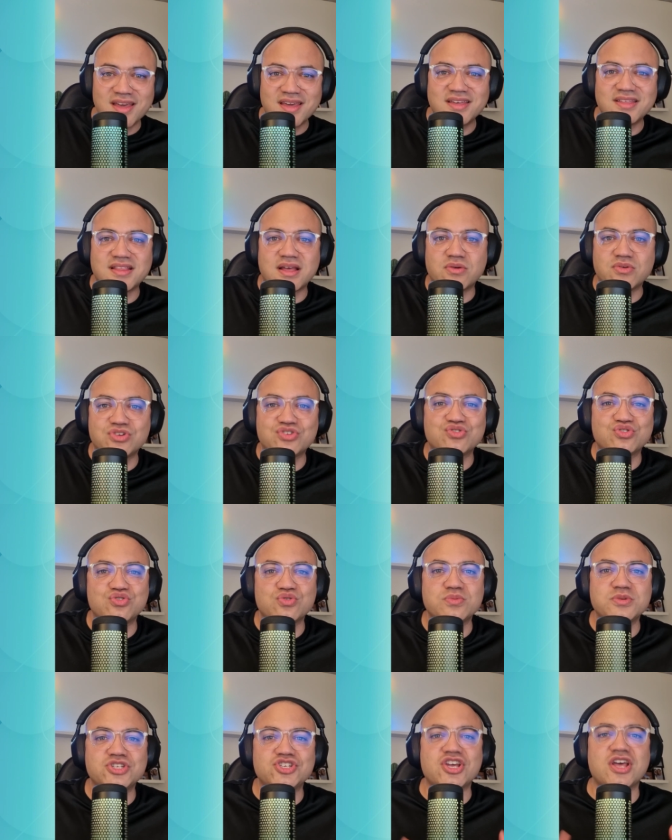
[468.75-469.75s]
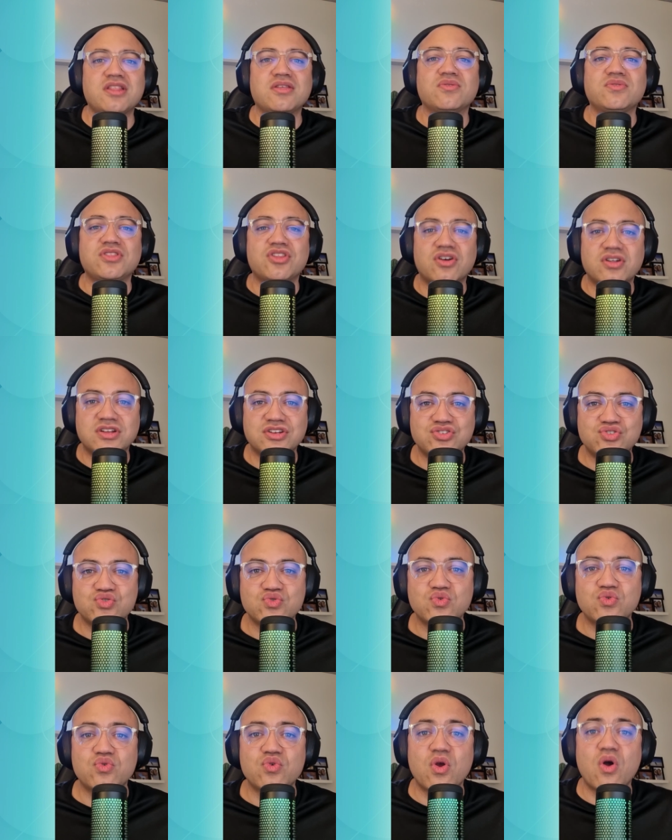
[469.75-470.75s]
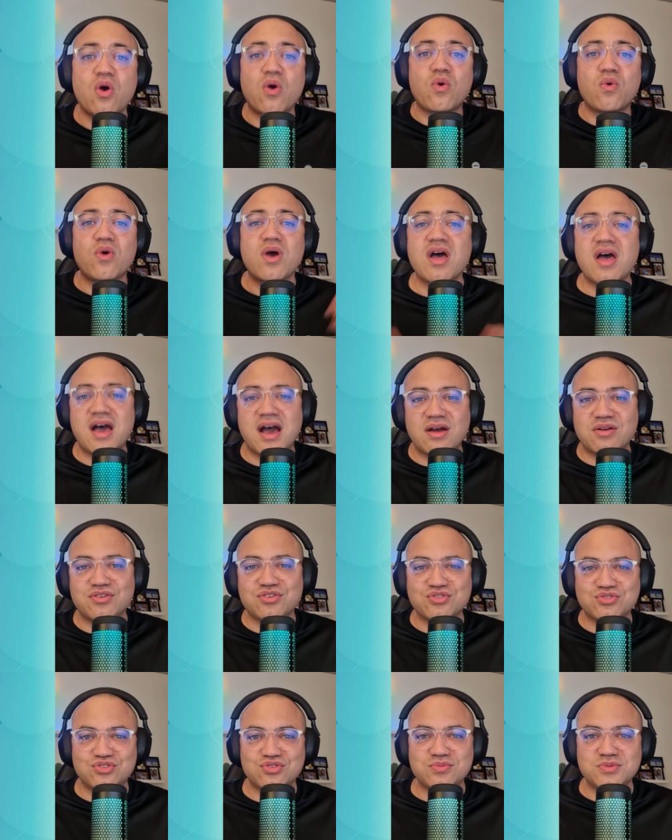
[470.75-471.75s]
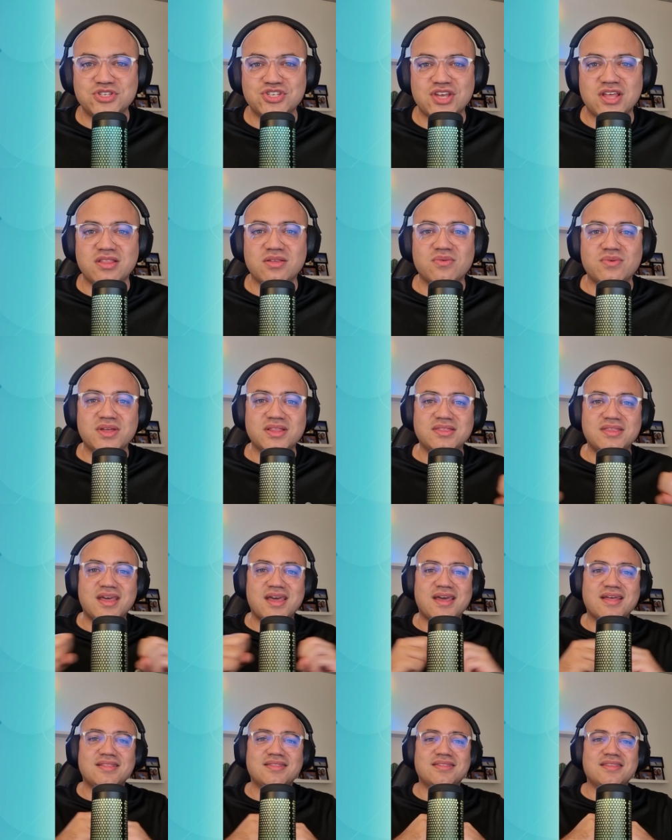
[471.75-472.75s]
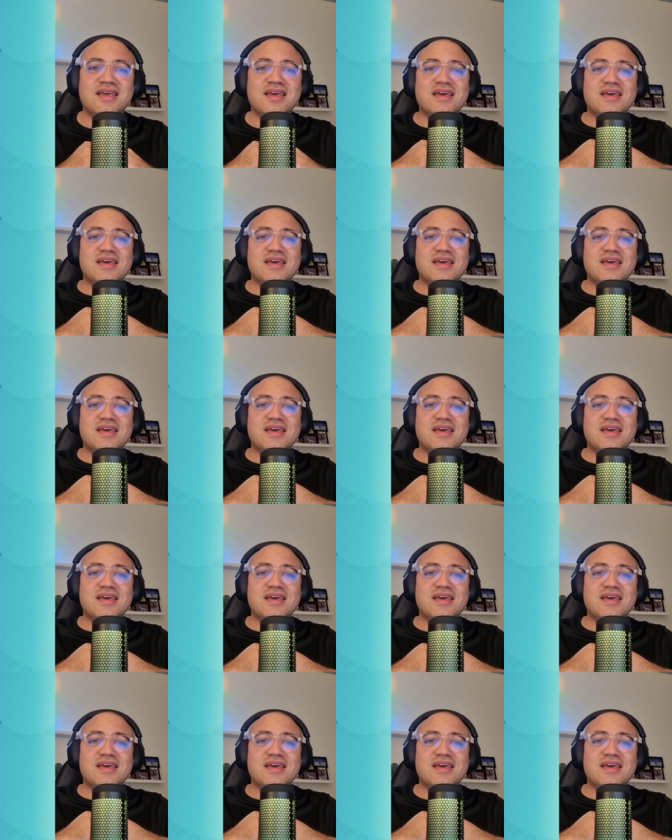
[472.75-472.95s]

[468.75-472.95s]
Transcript: in our YouTube channel in order to grow our YouTube channel and then